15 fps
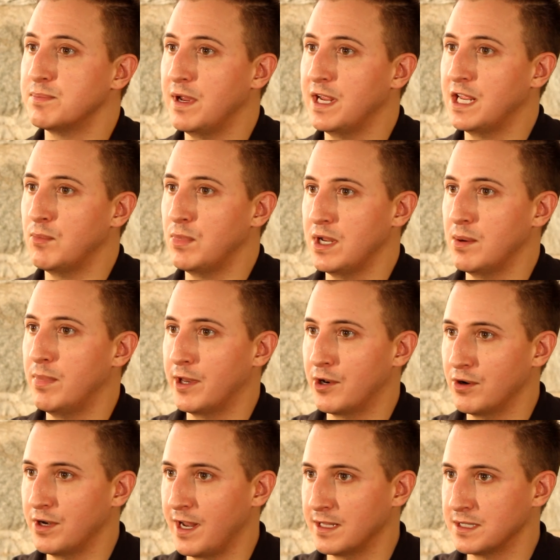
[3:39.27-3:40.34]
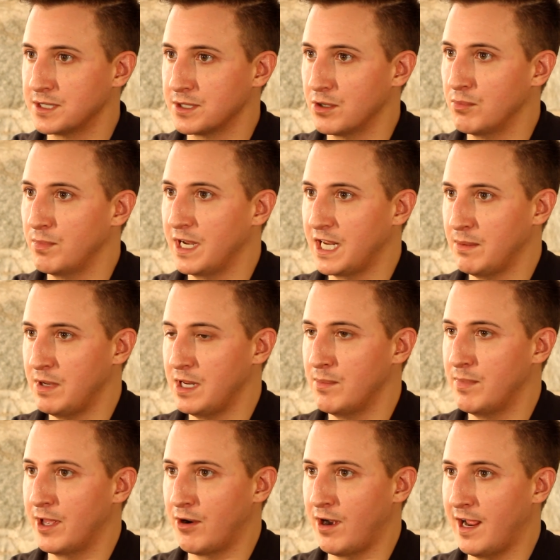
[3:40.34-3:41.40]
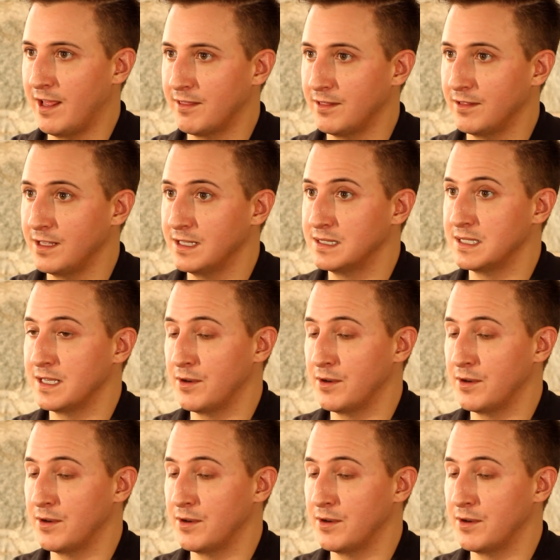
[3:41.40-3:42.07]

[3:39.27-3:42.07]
making me a better dancer, making me a better athlete?